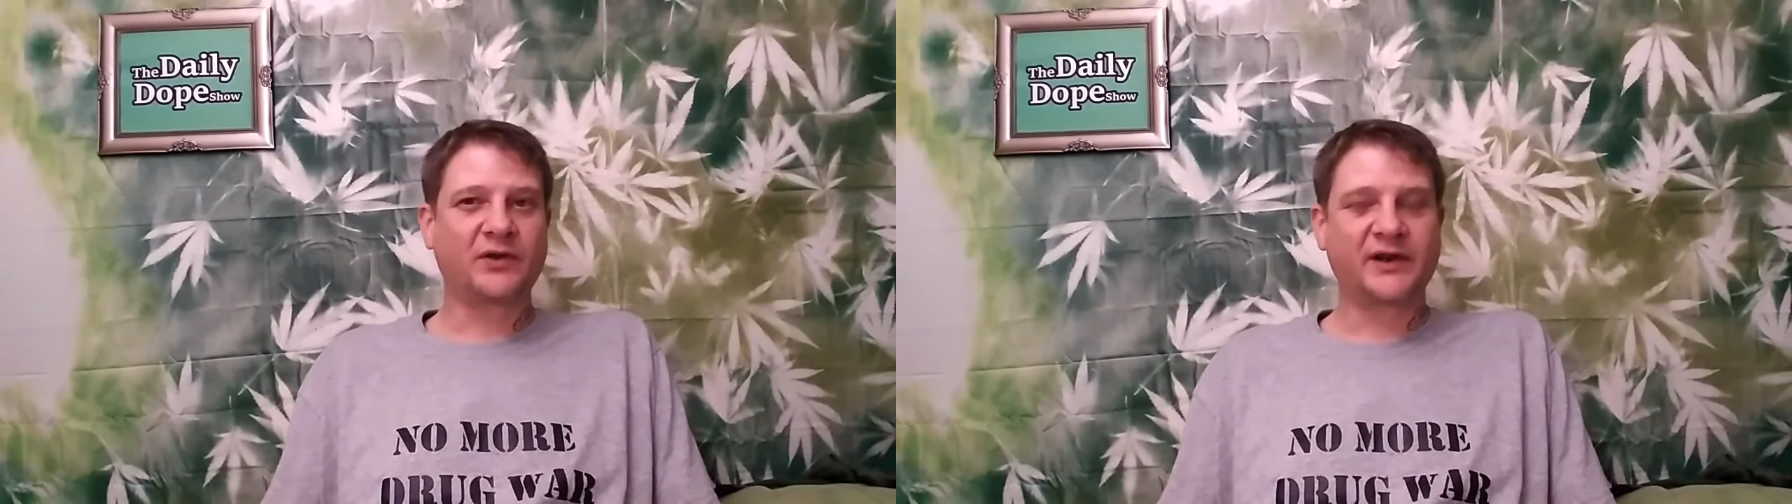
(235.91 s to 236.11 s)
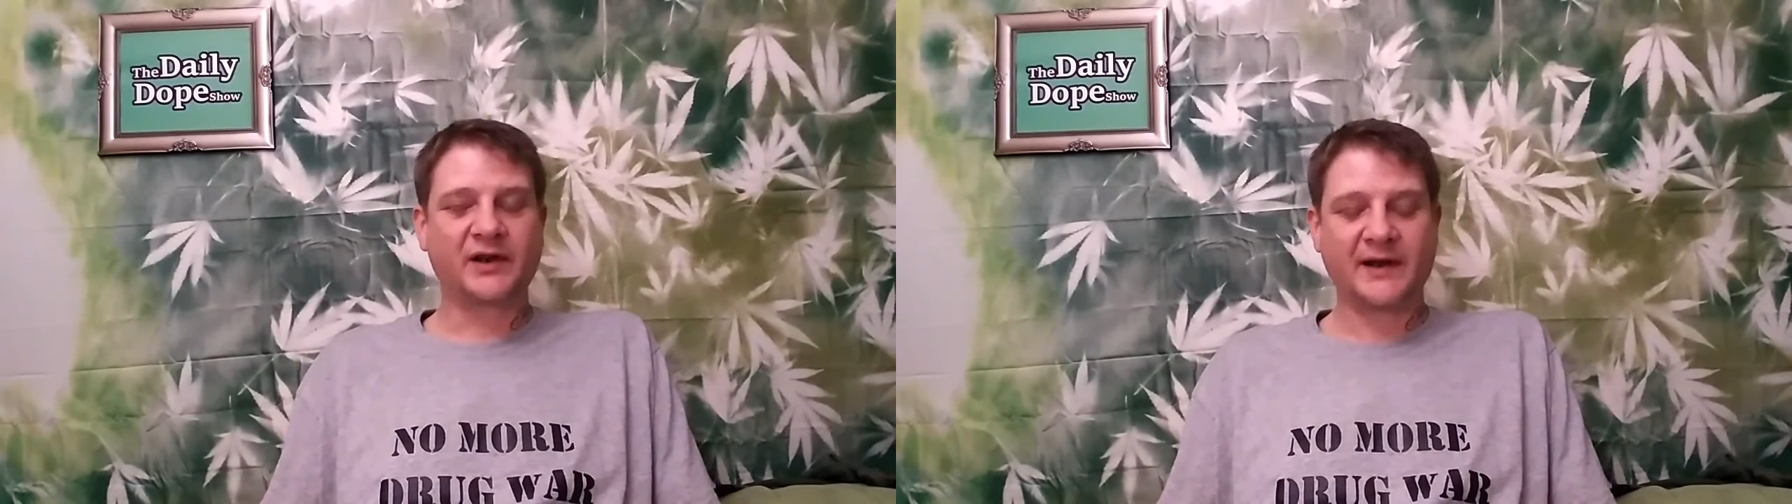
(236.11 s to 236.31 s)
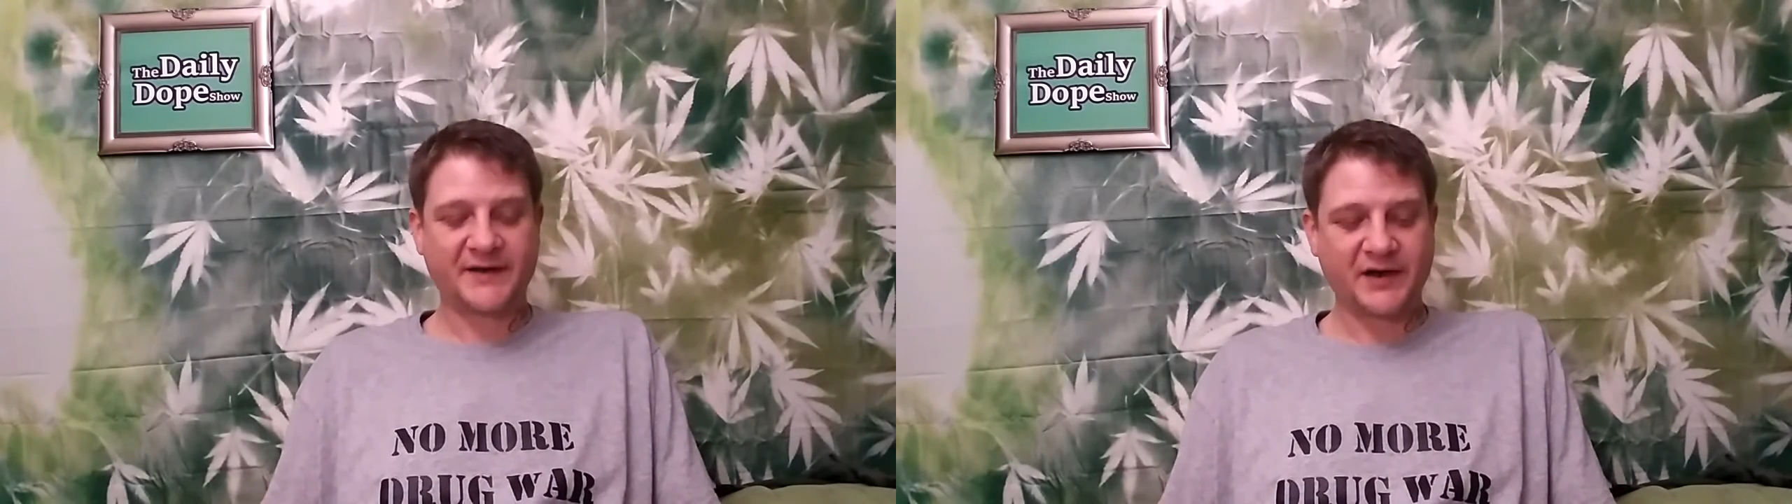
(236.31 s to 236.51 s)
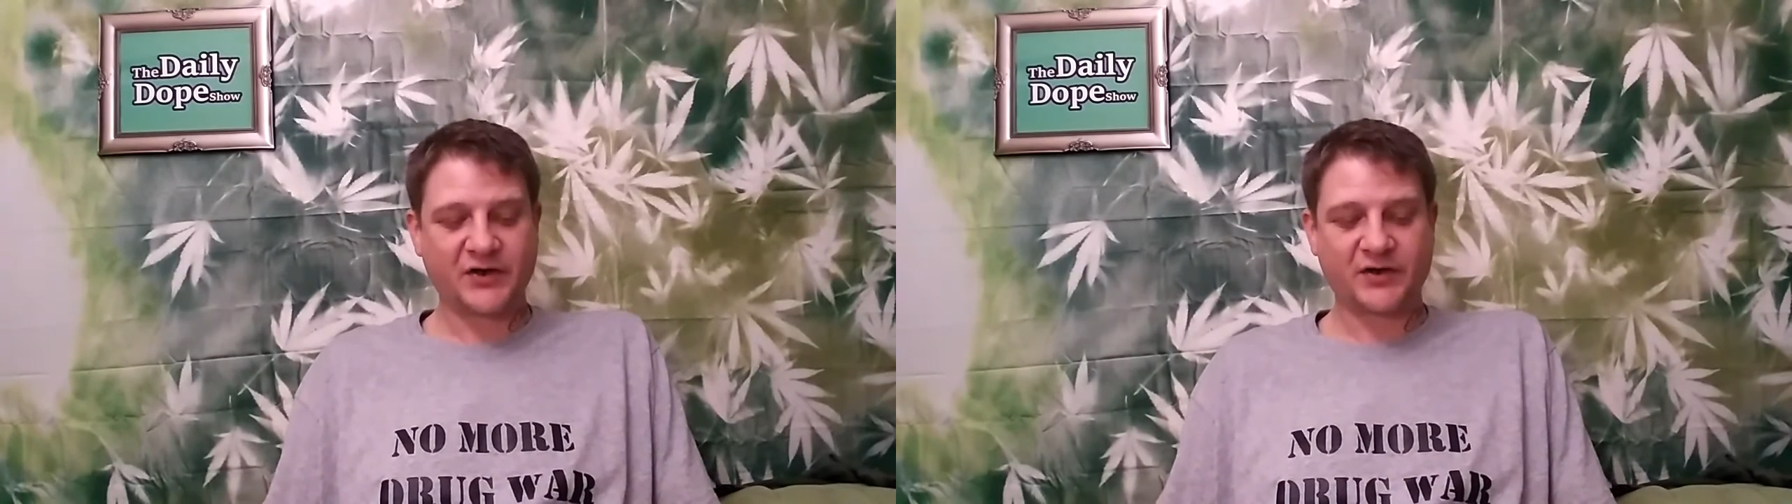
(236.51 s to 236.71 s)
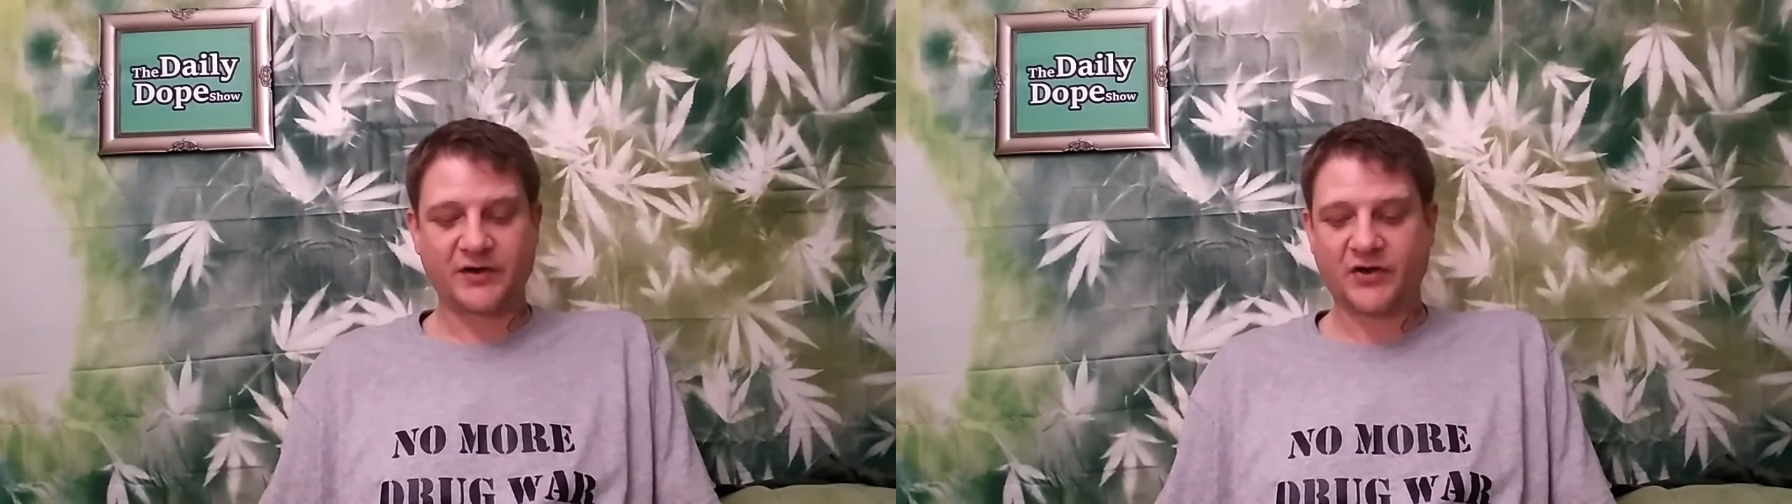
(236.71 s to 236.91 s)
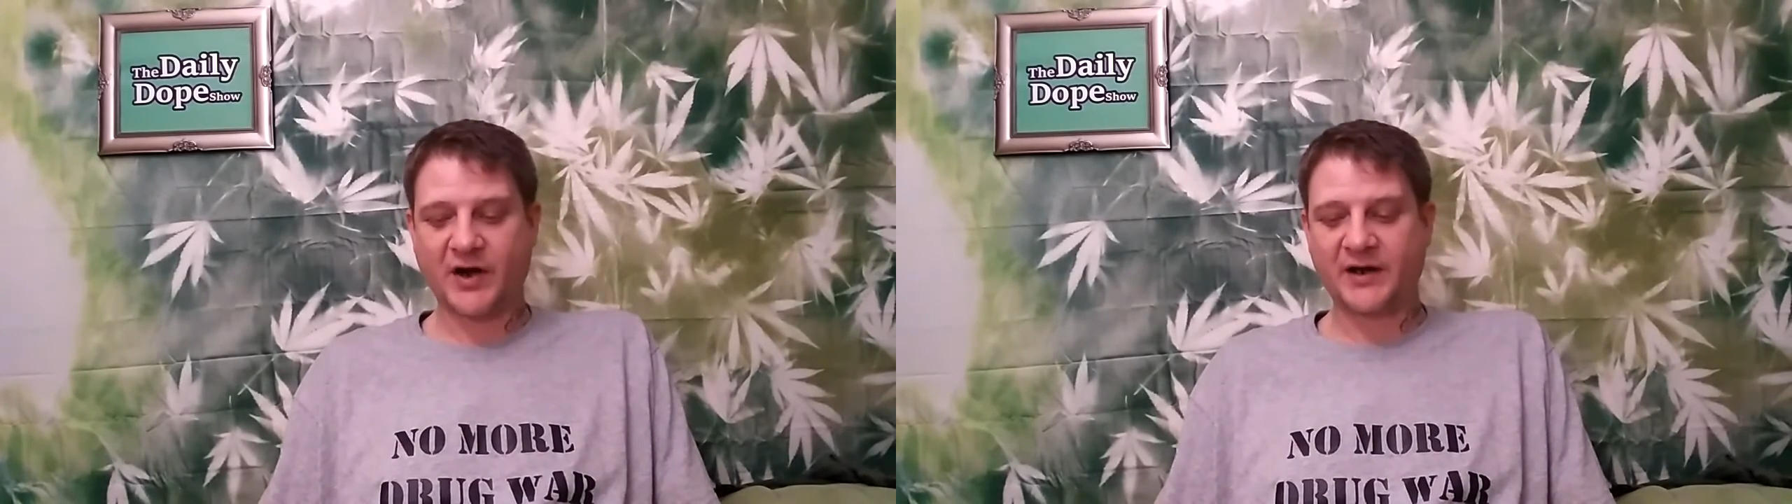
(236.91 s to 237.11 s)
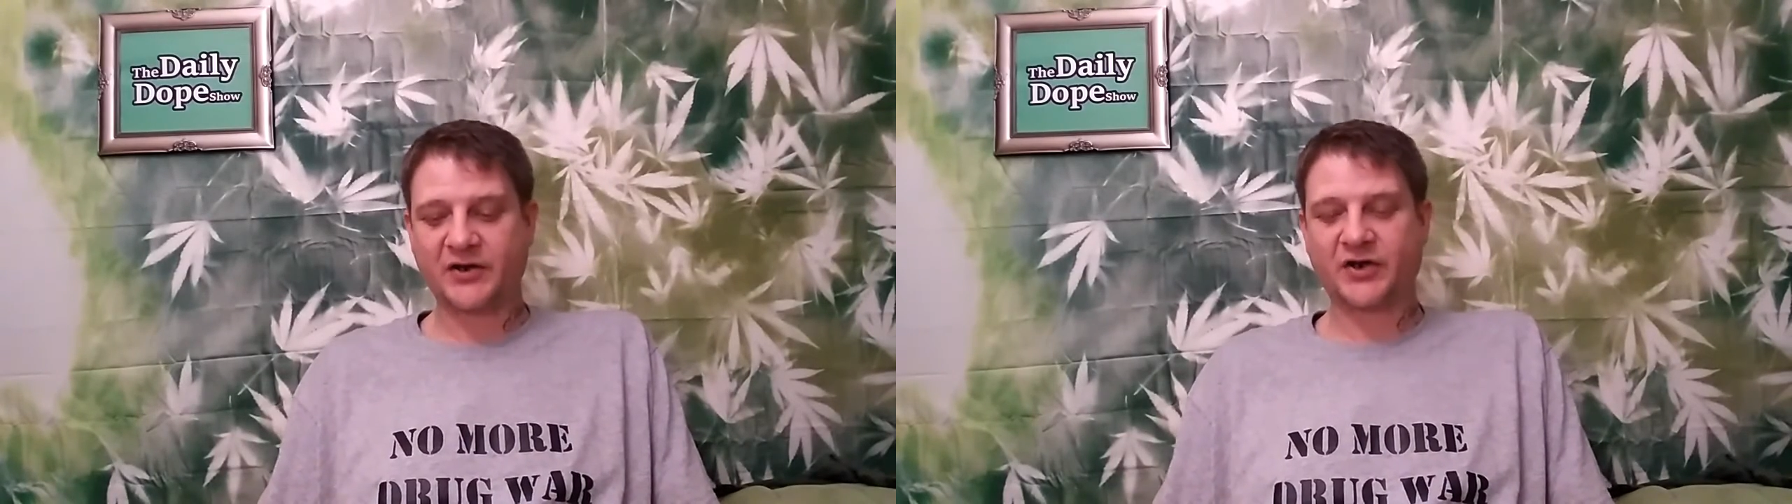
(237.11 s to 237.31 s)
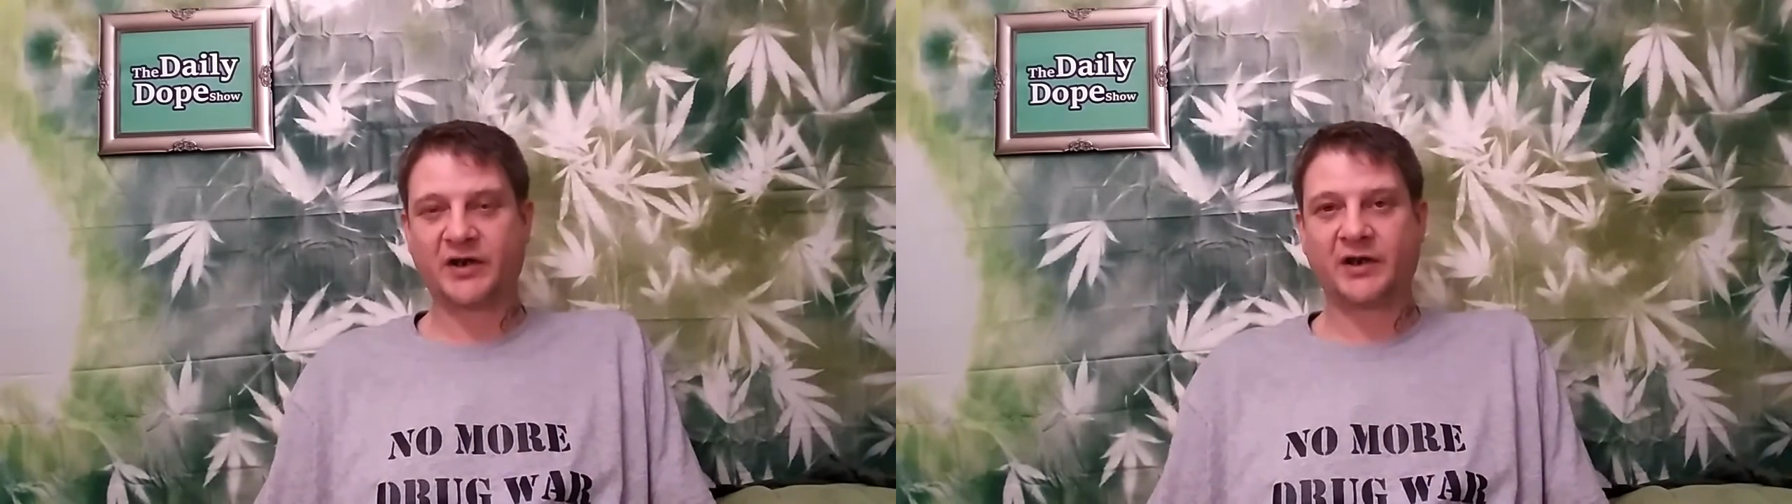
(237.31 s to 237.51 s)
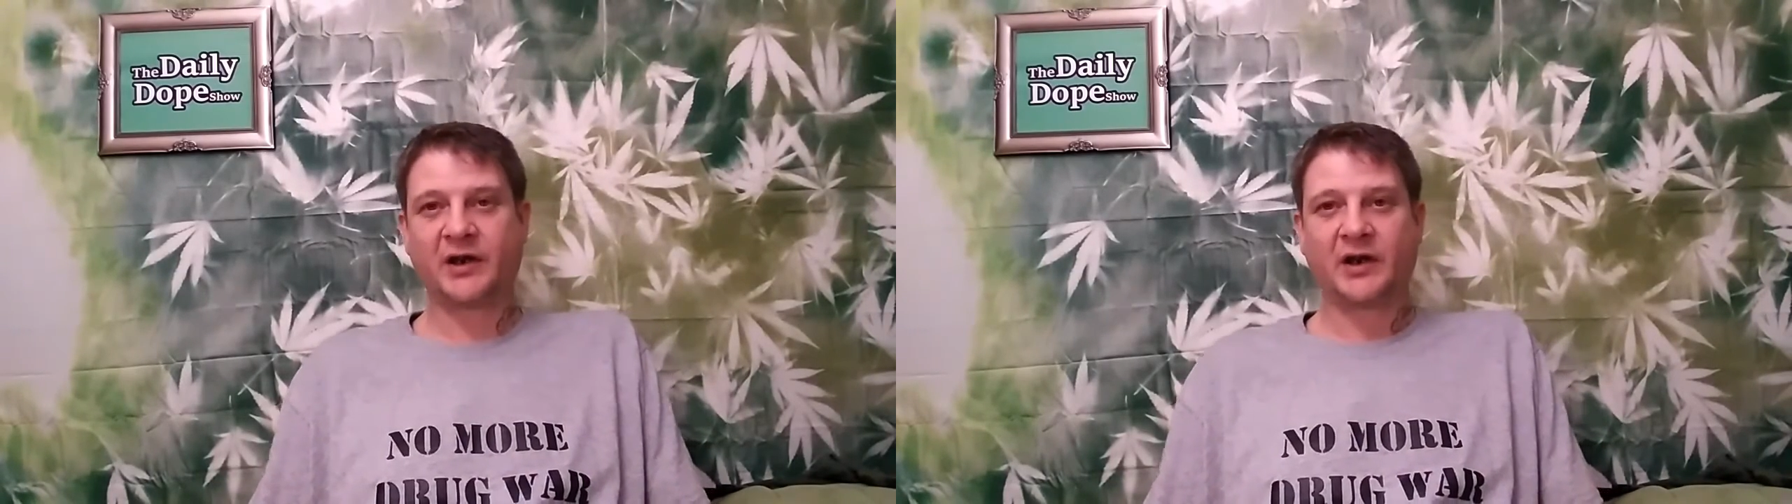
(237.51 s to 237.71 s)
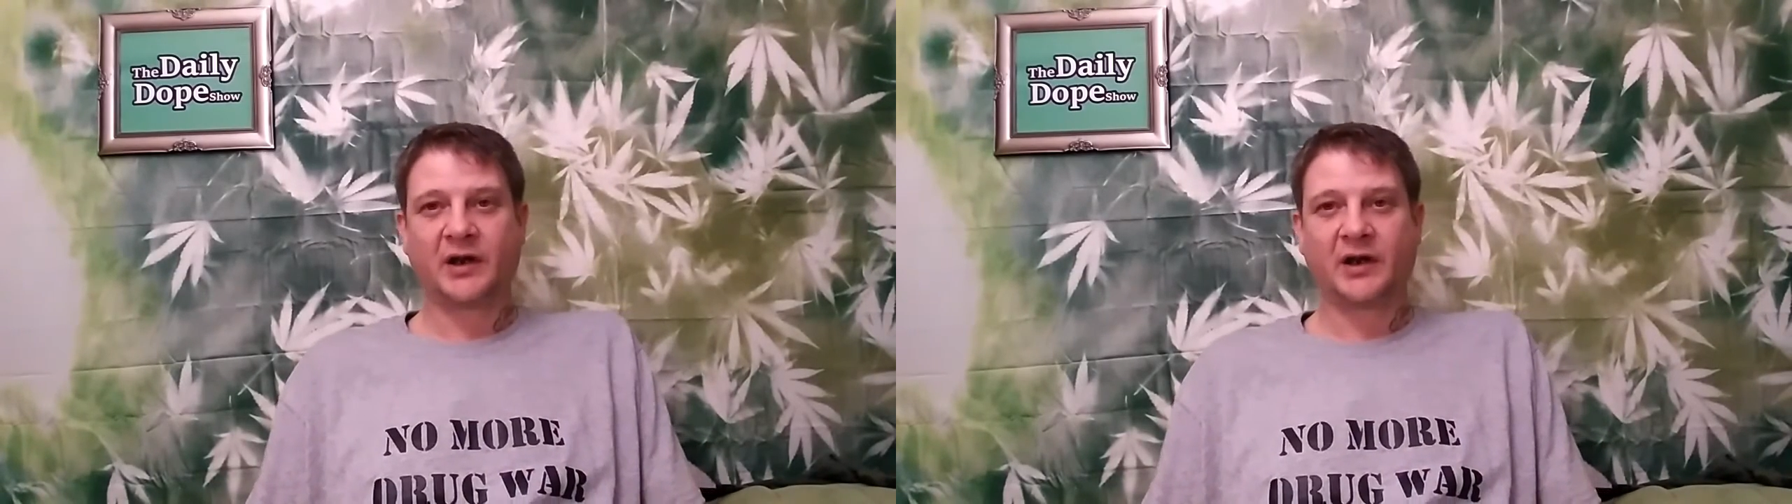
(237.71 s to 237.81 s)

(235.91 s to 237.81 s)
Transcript: legalization strategy